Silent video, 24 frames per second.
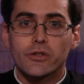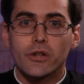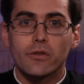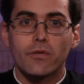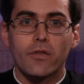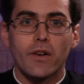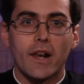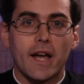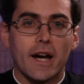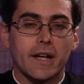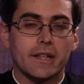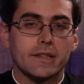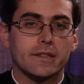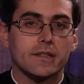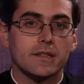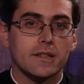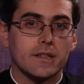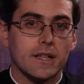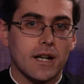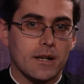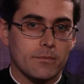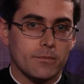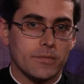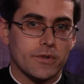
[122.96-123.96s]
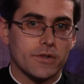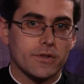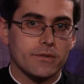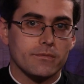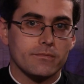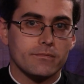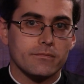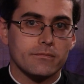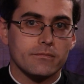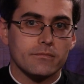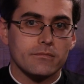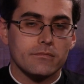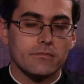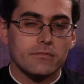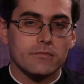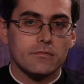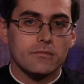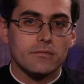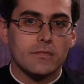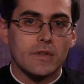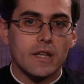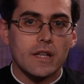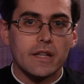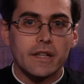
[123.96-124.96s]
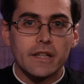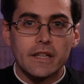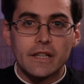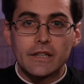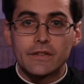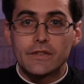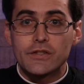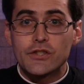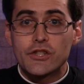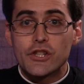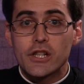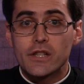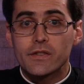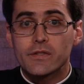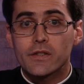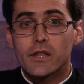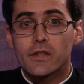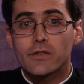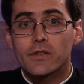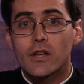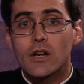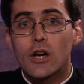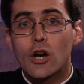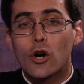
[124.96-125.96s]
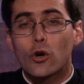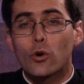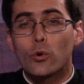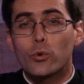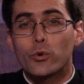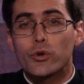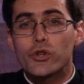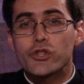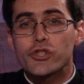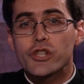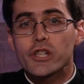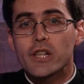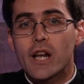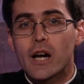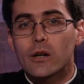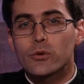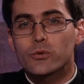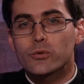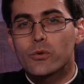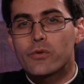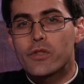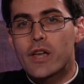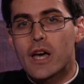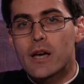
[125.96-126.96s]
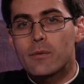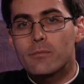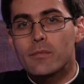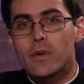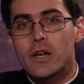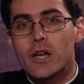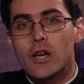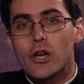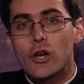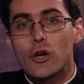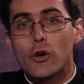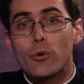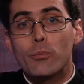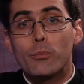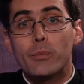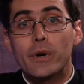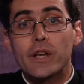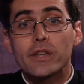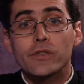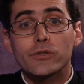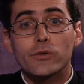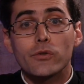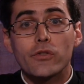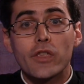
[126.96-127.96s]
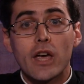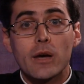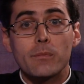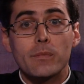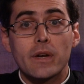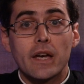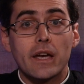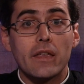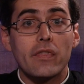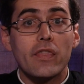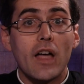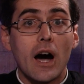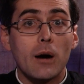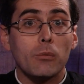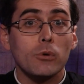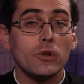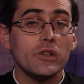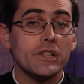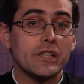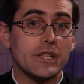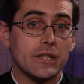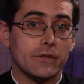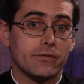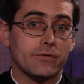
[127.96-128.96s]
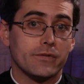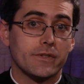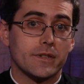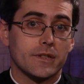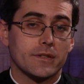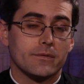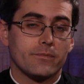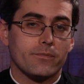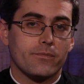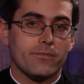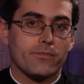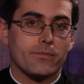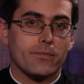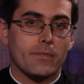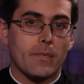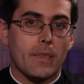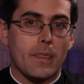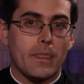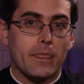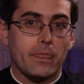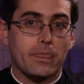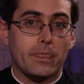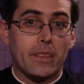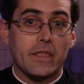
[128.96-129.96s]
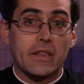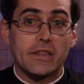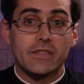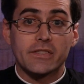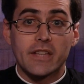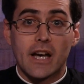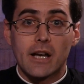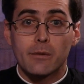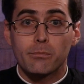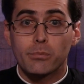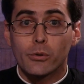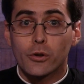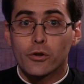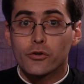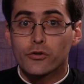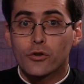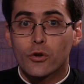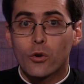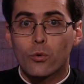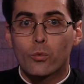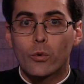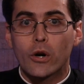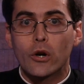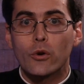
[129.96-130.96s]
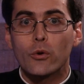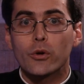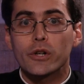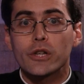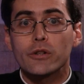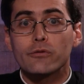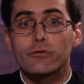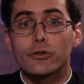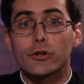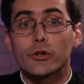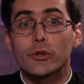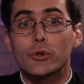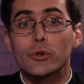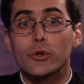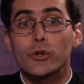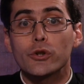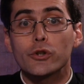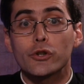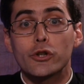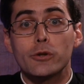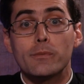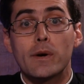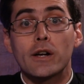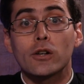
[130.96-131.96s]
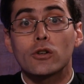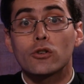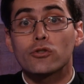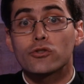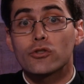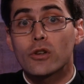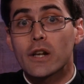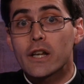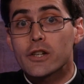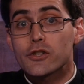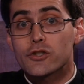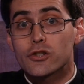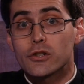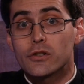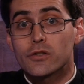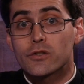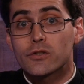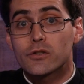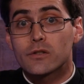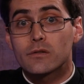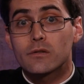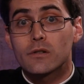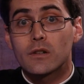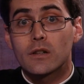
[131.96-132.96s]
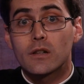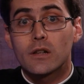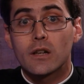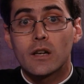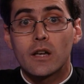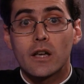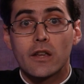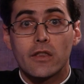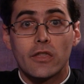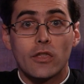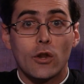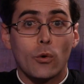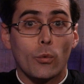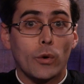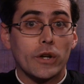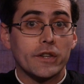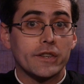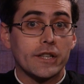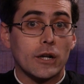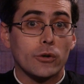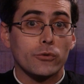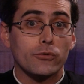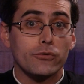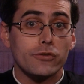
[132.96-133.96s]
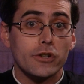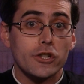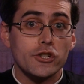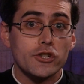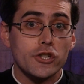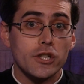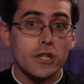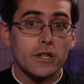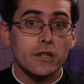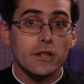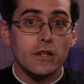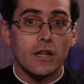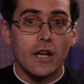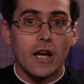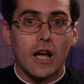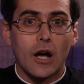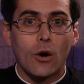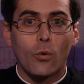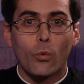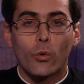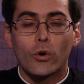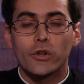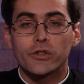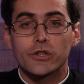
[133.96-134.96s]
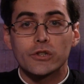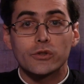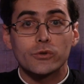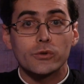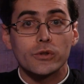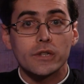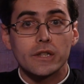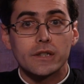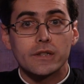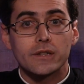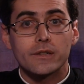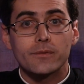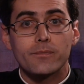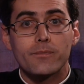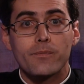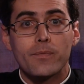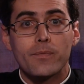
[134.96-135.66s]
of light comes. It's Jesus who, reaching out to them, brings to them a double gift. The disciples were looking for good human consolations. They went out fishing and wanted to eat.